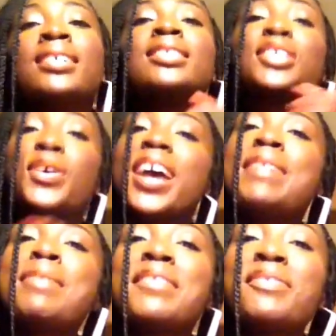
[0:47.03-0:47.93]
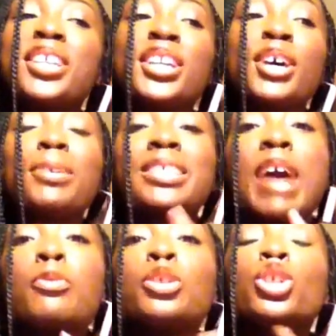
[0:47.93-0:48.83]
to go ahead and make a video, because
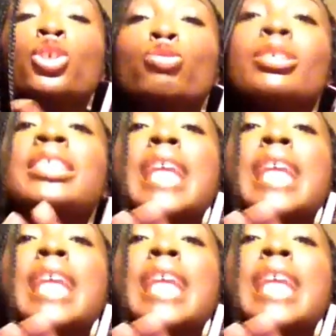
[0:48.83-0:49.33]
I would usually